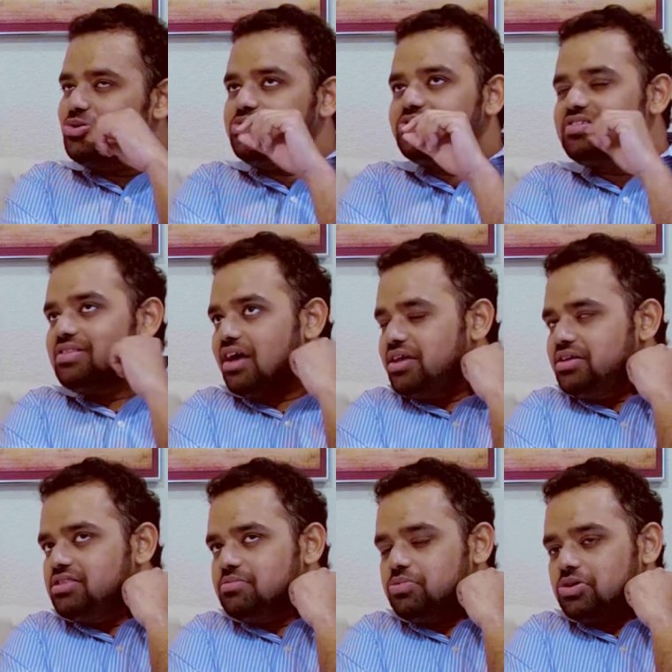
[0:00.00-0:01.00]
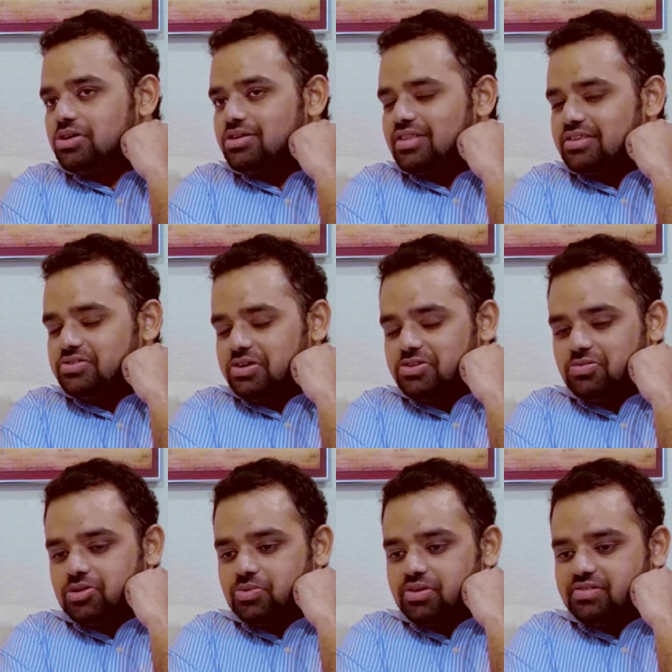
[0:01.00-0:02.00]
You know, there's a line in the book that struck
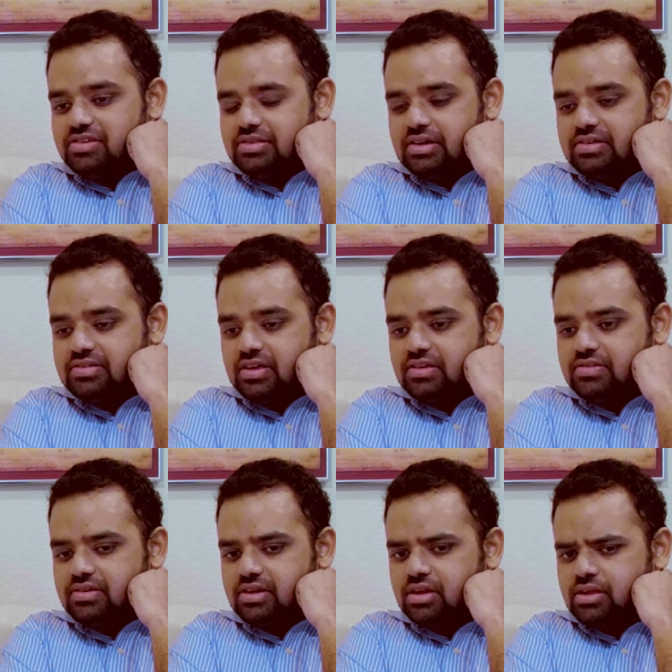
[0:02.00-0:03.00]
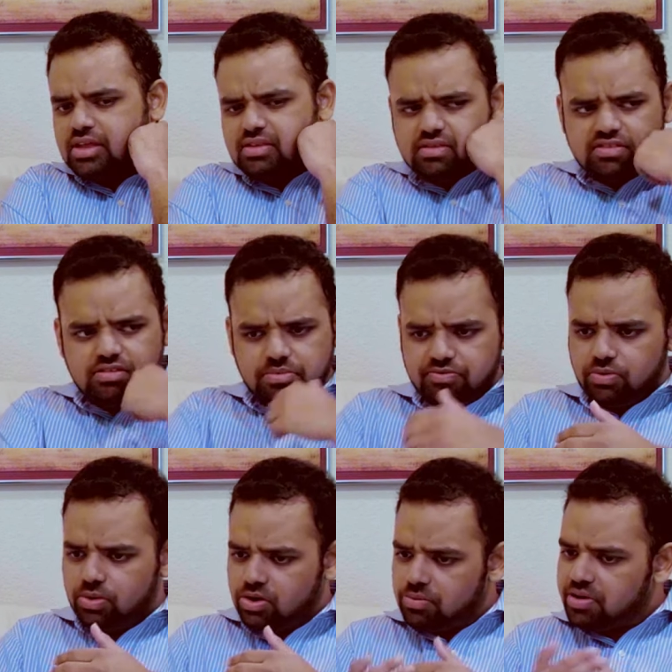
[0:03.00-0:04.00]
to me where Sita says, I think this is
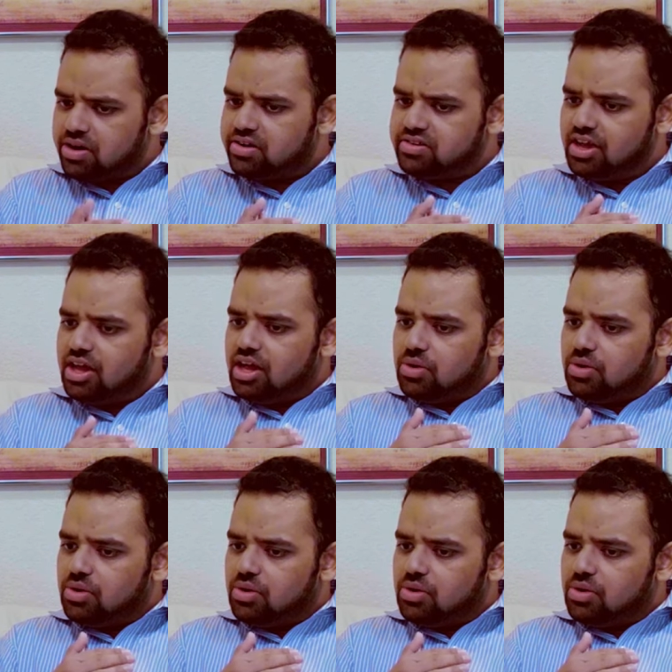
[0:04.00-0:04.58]
before her marriage,